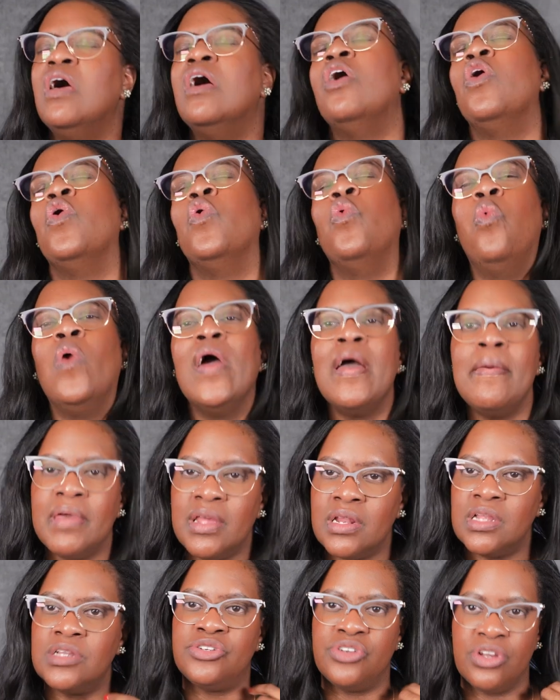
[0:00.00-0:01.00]

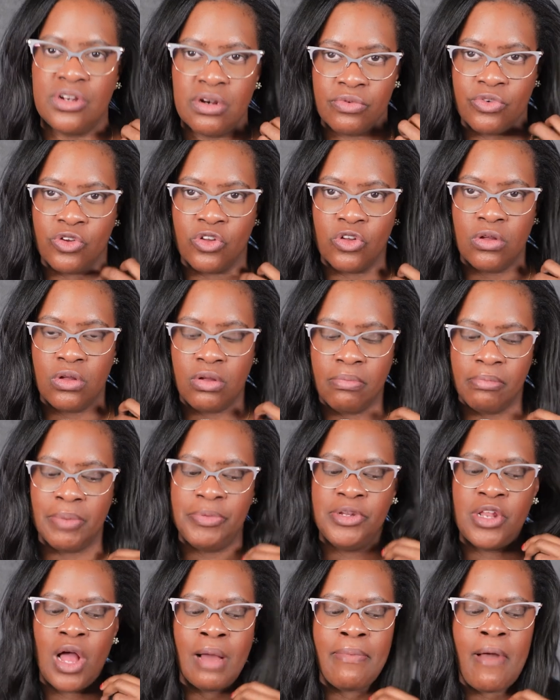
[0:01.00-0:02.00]
women in general, but
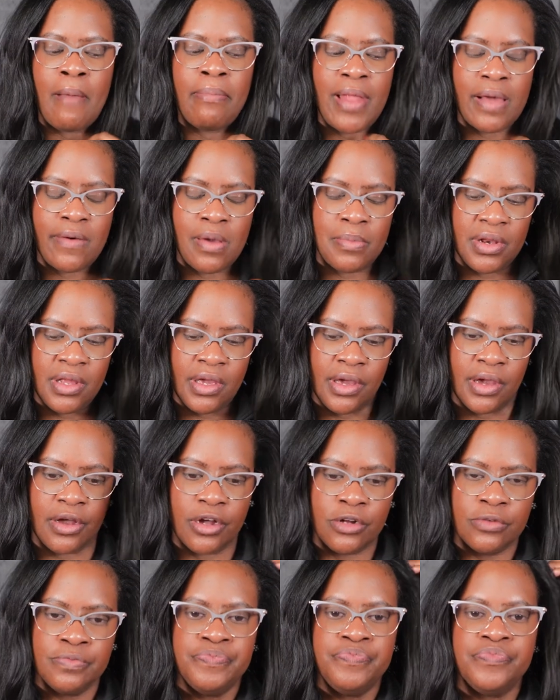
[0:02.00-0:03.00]
we talk about black women
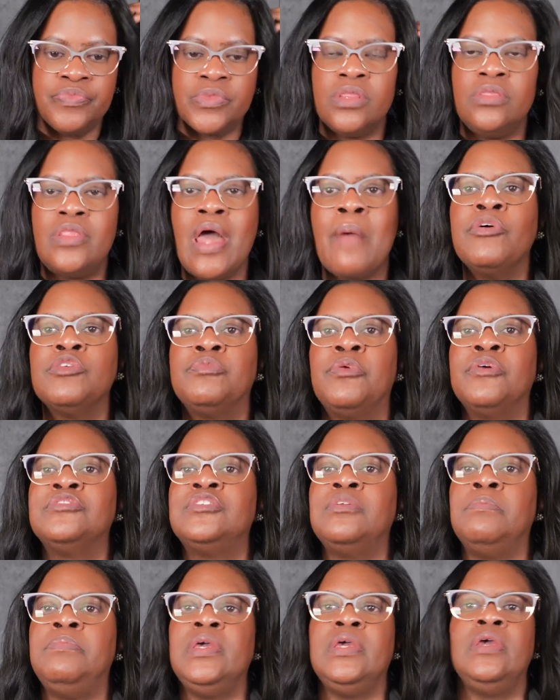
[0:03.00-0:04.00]
here, they were supposed
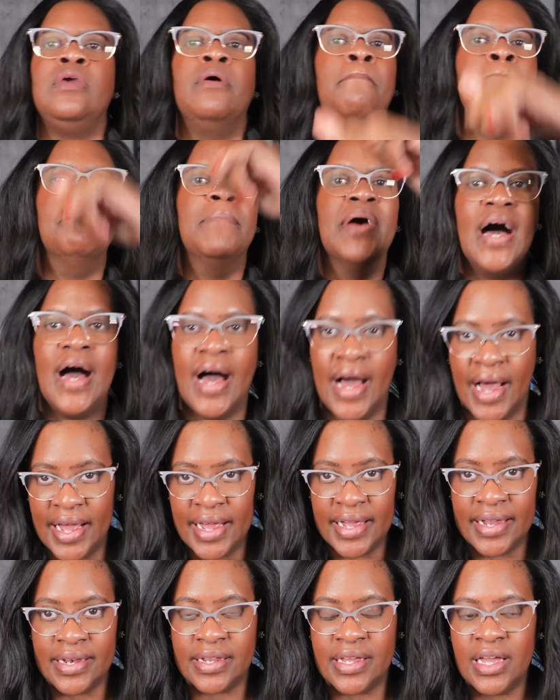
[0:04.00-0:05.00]
to be
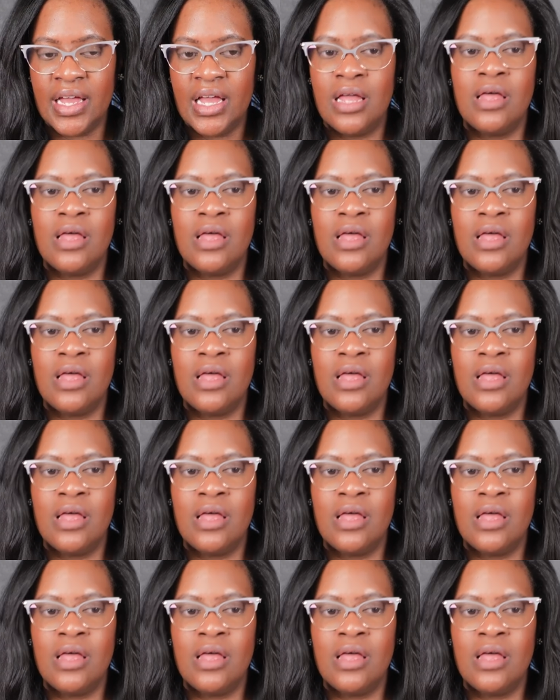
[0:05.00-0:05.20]
behind.